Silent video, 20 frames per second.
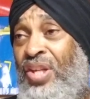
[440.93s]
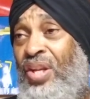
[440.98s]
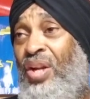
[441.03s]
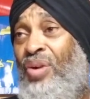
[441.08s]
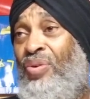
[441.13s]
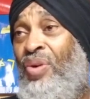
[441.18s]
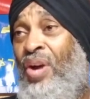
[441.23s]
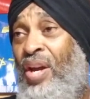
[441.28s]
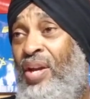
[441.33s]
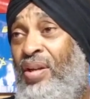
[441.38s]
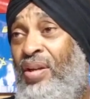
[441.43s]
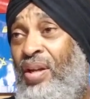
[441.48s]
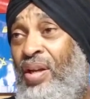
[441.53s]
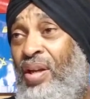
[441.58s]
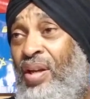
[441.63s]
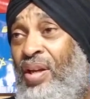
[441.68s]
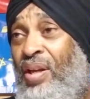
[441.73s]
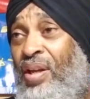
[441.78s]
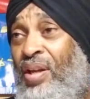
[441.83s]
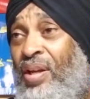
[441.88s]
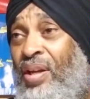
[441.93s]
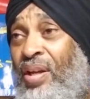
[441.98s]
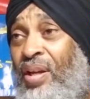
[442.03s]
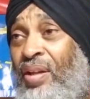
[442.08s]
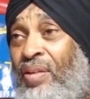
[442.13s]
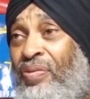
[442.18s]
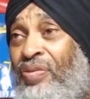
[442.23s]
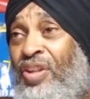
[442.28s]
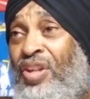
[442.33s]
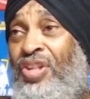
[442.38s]
right?
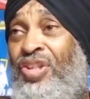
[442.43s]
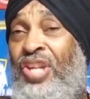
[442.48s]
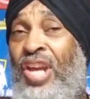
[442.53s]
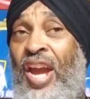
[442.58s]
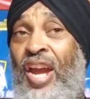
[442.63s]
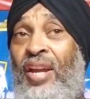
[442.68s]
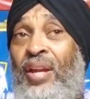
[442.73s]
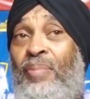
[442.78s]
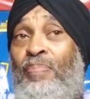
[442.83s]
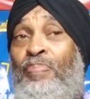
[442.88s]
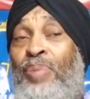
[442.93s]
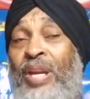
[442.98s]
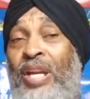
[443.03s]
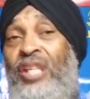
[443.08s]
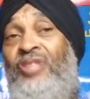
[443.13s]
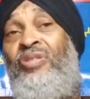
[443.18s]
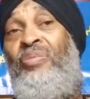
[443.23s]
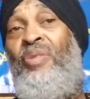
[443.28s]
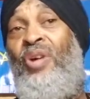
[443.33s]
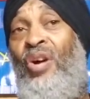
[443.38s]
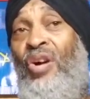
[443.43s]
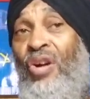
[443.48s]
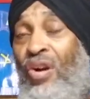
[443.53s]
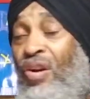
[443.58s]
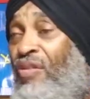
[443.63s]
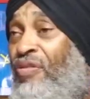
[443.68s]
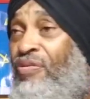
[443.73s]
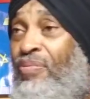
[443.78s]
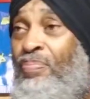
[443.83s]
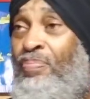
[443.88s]
To take peace from the
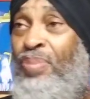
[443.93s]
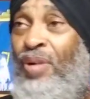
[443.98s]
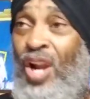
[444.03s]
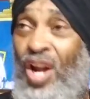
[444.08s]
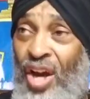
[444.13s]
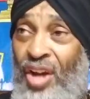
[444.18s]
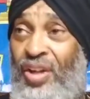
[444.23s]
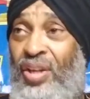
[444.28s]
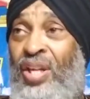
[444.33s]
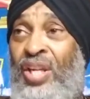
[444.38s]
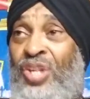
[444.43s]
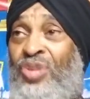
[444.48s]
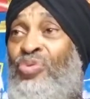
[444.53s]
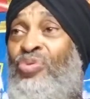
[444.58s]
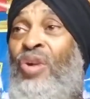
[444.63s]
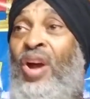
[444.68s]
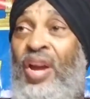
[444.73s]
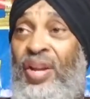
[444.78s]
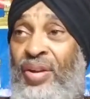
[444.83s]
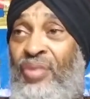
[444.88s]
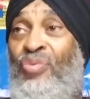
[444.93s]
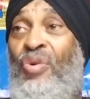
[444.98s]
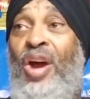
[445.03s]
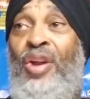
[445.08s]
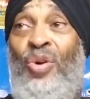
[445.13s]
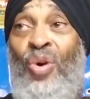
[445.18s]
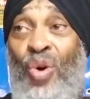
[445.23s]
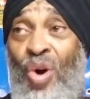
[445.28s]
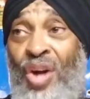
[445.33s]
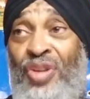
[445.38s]
earth. Blood. He's red, the
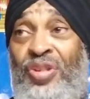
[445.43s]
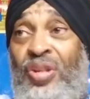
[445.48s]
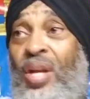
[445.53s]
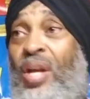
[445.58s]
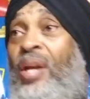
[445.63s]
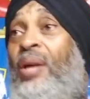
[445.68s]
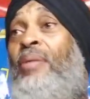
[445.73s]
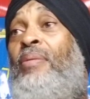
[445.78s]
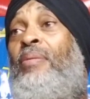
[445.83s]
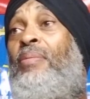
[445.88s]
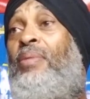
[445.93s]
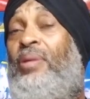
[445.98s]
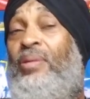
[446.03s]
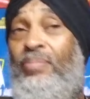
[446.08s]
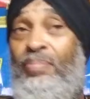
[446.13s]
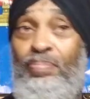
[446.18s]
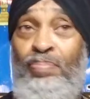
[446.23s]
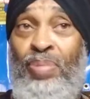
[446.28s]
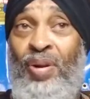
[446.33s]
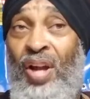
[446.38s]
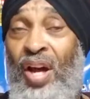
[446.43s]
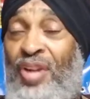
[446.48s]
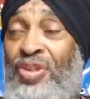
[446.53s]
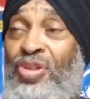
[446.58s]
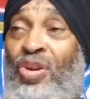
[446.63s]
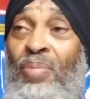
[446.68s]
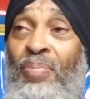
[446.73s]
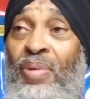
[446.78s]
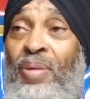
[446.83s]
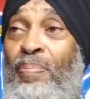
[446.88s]
red horse. Blood's
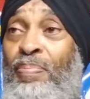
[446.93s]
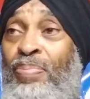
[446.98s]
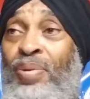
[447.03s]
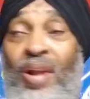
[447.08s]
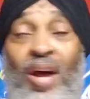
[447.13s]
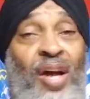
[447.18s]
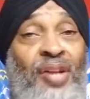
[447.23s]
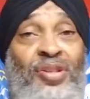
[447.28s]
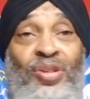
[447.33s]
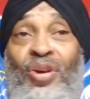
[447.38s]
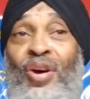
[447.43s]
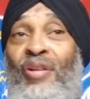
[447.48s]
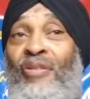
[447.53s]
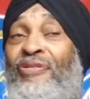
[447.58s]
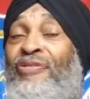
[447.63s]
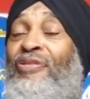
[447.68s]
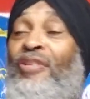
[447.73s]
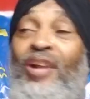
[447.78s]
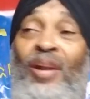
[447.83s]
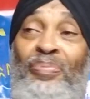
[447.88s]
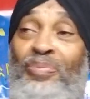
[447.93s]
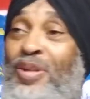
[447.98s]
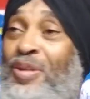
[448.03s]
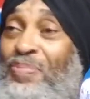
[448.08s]
going to fill up this